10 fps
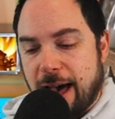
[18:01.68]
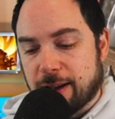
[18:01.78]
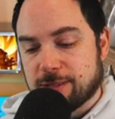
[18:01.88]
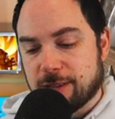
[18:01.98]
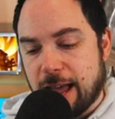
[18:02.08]

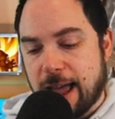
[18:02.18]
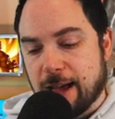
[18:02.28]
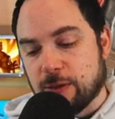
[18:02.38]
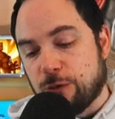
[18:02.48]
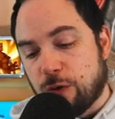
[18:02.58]
maxed.
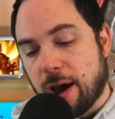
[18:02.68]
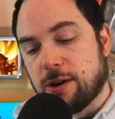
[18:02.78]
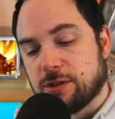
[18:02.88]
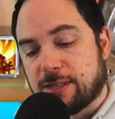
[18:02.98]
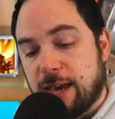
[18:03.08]
And the
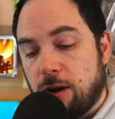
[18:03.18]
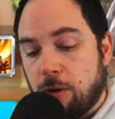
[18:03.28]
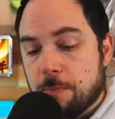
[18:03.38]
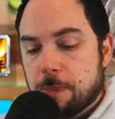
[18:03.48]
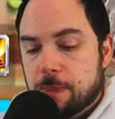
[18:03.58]
final
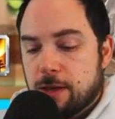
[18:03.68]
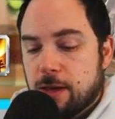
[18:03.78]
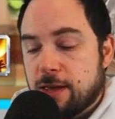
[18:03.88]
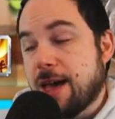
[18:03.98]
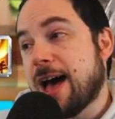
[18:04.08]
skill,
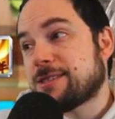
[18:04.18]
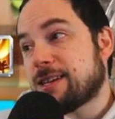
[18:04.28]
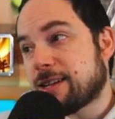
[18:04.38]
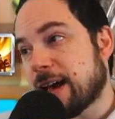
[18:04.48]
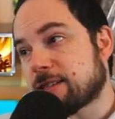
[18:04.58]

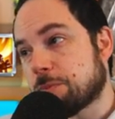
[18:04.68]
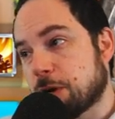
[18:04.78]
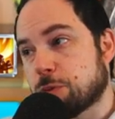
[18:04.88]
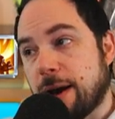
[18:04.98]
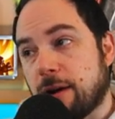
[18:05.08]
yes, it gets
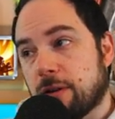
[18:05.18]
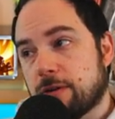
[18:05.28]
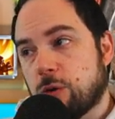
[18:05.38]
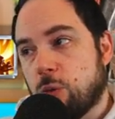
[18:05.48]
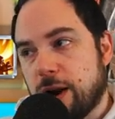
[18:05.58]
much
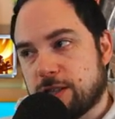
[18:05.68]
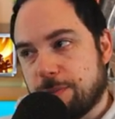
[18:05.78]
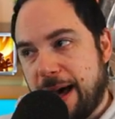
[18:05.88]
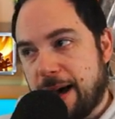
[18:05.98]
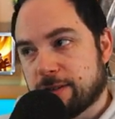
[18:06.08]
better when
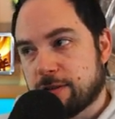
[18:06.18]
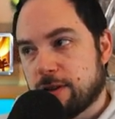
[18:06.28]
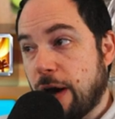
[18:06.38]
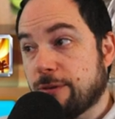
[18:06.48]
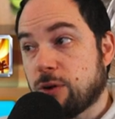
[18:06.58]
it's
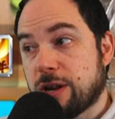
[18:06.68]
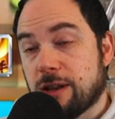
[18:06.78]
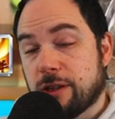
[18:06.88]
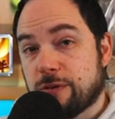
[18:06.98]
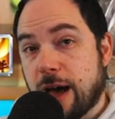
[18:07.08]
maxed. 500
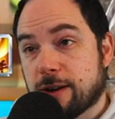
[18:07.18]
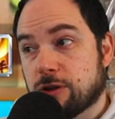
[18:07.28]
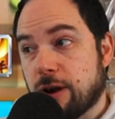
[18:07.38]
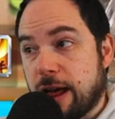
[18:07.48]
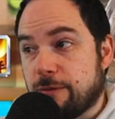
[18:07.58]
healing
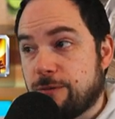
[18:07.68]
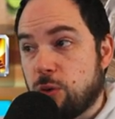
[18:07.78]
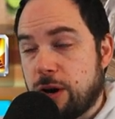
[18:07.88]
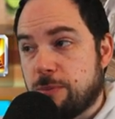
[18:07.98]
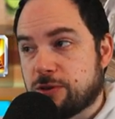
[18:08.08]
factor and
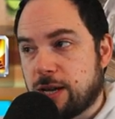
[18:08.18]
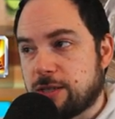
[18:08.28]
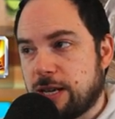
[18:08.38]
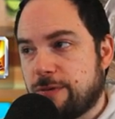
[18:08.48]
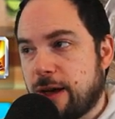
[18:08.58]

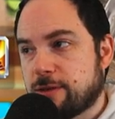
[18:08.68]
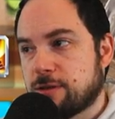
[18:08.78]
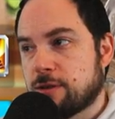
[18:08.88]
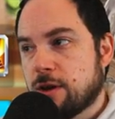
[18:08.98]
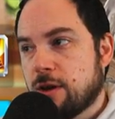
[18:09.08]
40%
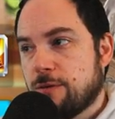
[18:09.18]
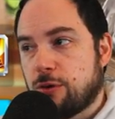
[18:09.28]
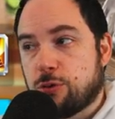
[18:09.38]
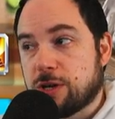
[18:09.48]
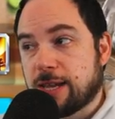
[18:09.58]
defense
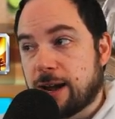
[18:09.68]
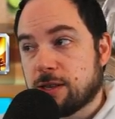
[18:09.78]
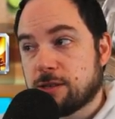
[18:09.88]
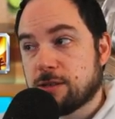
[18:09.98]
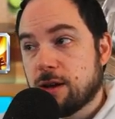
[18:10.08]
for three
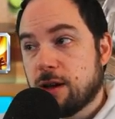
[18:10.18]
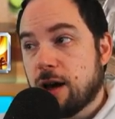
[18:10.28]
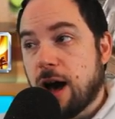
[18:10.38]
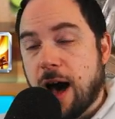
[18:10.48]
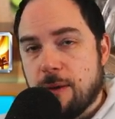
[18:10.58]
seconds.
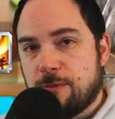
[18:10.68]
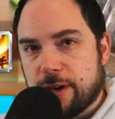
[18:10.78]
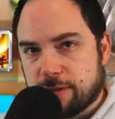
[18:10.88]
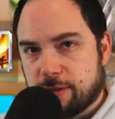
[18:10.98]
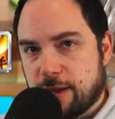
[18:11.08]

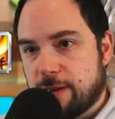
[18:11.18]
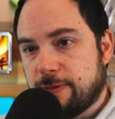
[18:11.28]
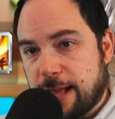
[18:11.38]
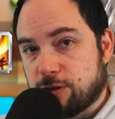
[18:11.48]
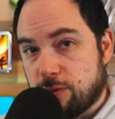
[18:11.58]

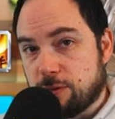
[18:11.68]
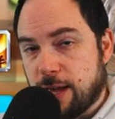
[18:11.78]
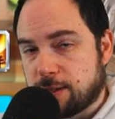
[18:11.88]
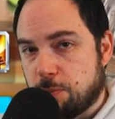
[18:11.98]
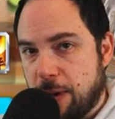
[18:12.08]
Obviously, that's
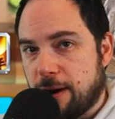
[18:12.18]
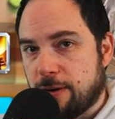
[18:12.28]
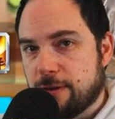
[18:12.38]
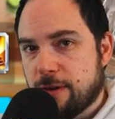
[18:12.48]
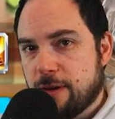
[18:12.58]
that's
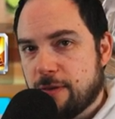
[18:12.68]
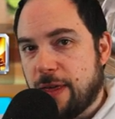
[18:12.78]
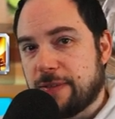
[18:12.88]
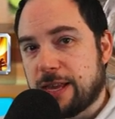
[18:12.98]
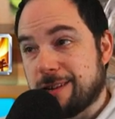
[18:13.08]
better
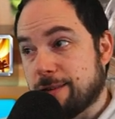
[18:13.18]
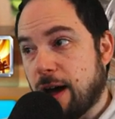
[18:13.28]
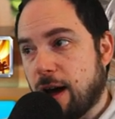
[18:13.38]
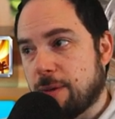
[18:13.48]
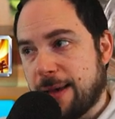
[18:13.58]
than the
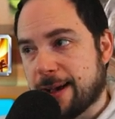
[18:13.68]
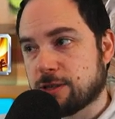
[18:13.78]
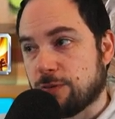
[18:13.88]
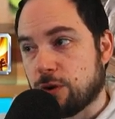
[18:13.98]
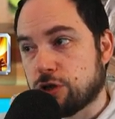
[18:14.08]

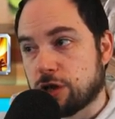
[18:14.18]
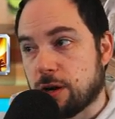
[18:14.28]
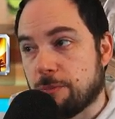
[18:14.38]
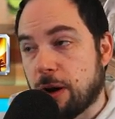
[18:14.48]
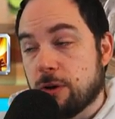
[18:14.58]
non-maxed
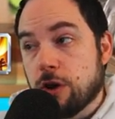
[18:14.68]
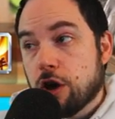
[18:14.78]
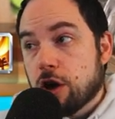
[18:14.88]
version, but